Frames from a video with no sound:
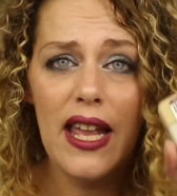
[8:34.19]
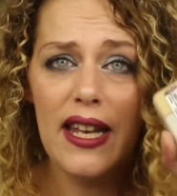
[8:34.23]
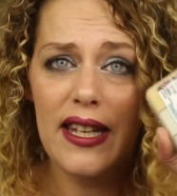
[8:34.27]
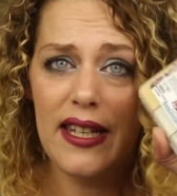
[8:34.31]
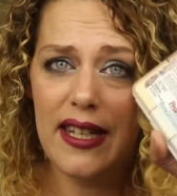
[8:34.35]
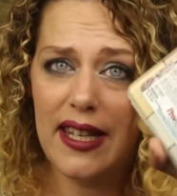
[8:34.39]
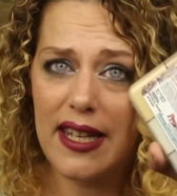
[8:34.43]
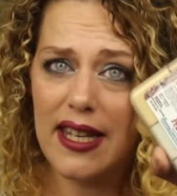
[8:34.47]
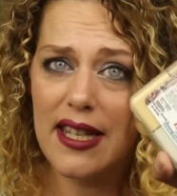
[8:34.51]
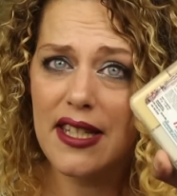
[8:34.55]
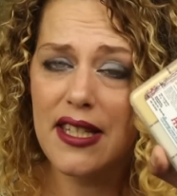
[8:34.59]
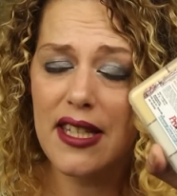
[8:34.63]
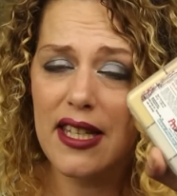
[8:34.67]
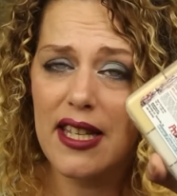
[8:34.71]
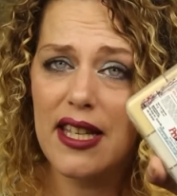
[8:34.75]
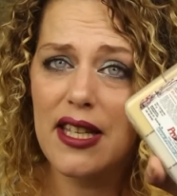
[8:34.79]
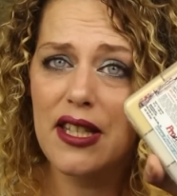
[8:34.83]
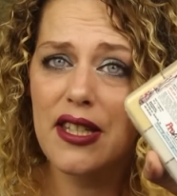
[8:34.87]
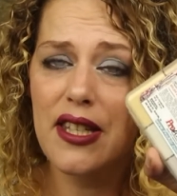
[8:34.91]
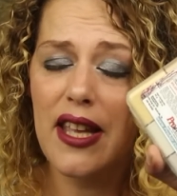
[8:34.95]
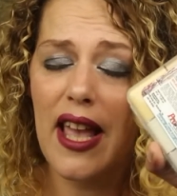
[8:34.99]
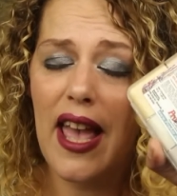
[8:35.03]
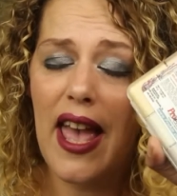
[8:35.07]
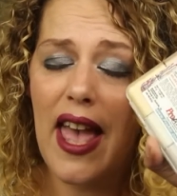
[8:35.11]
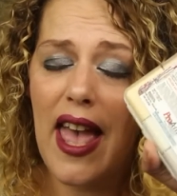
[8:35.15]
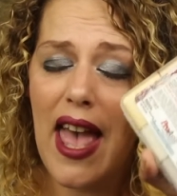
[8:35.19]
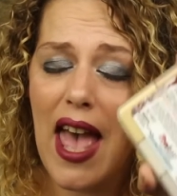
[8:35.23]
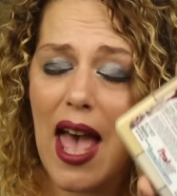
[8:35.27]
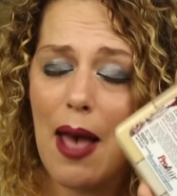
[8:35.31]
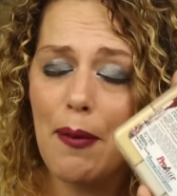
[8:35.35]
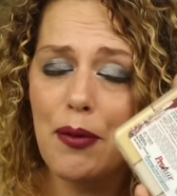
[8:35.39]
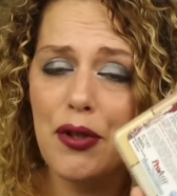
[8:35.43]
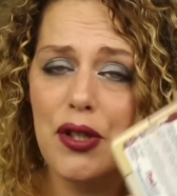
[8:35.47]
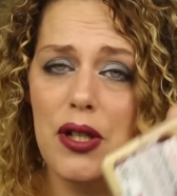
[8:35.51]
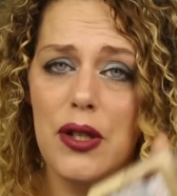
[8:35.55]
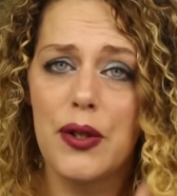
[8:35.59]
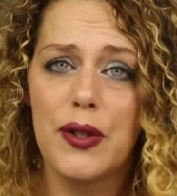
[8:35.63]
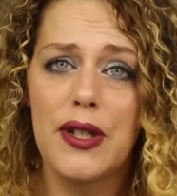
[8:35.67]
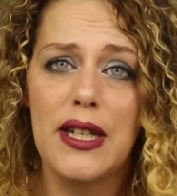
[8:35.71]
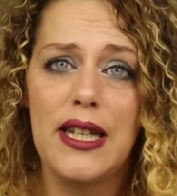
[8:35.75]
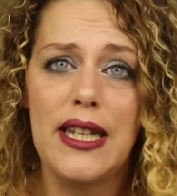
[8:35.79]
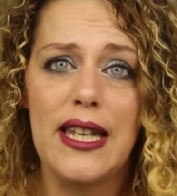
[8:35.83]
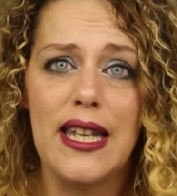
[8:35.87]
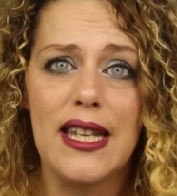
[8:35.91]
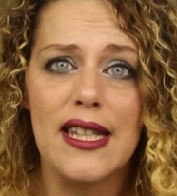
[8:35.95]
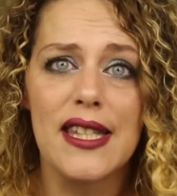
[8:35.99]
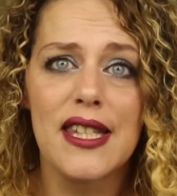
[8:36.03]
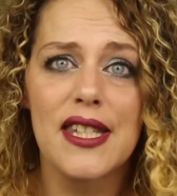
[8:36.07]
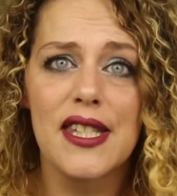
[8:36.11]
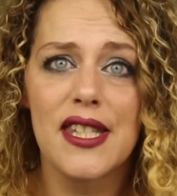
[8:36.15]
this is
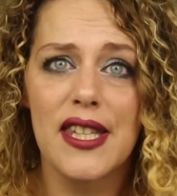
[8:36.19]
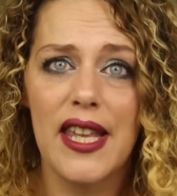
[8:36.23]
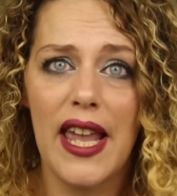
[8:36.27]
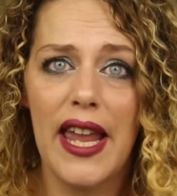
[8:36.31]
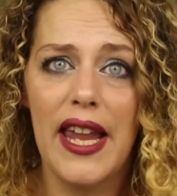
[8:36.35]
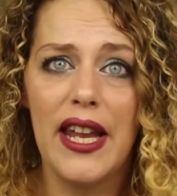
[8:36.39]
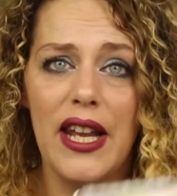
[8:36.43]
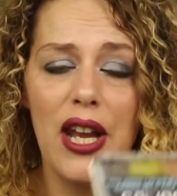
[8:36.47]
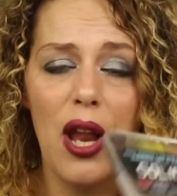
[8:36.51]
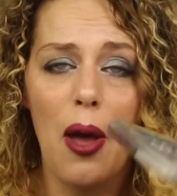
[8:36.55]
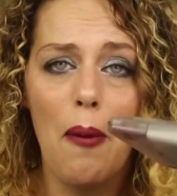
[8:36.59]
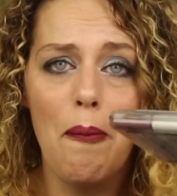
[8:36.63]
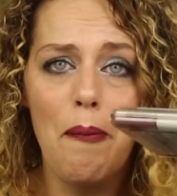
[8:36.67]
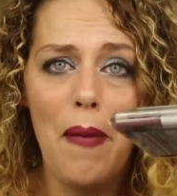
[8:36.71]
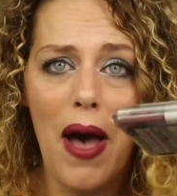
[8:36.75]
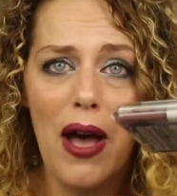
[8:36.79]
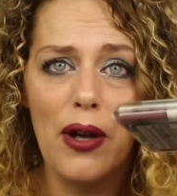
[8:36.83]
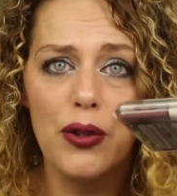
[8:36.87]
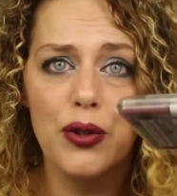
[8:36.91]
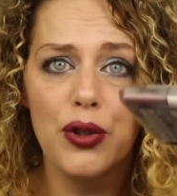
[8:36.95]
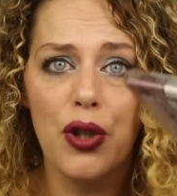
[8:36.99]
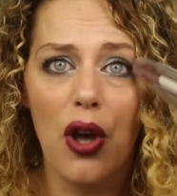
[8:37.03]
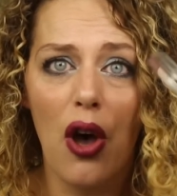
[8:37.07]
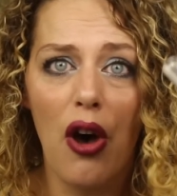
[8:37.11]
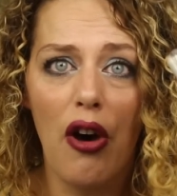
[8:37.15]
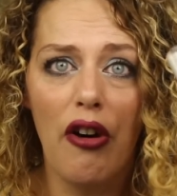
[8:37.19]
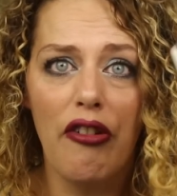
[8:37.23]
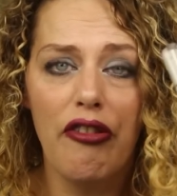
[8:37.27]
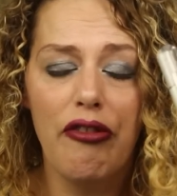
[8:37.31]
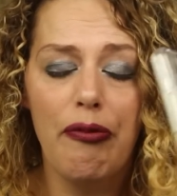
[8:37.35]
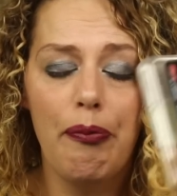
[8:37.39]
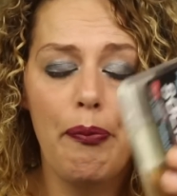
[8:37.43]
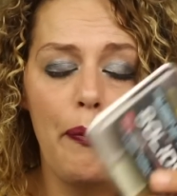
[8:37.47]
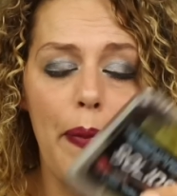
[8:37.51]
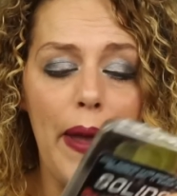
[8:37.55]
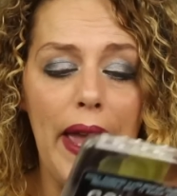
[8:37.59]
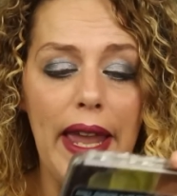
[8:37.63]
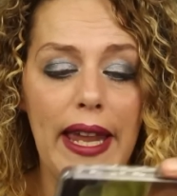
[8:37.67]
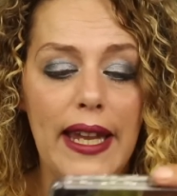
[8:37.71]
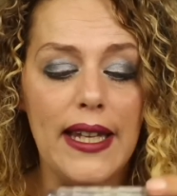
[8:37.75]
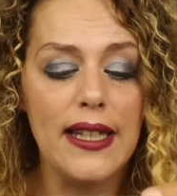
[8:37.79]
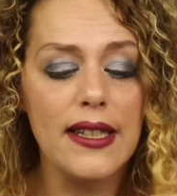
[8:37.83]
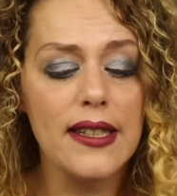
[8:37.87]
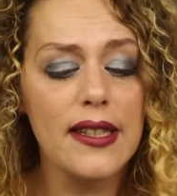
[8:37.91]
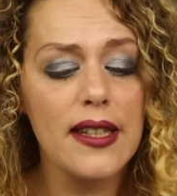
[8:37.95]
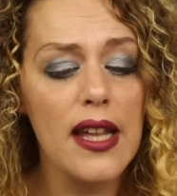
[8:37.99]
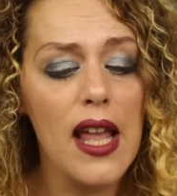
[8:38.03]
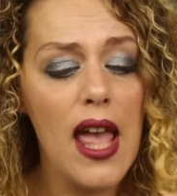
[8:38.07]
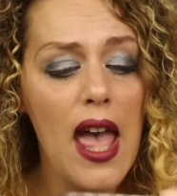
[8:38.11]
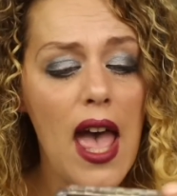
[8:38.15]
absolutely insane amount of
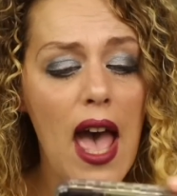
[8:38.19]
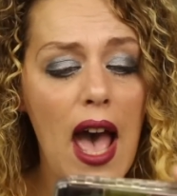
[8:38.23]
paint.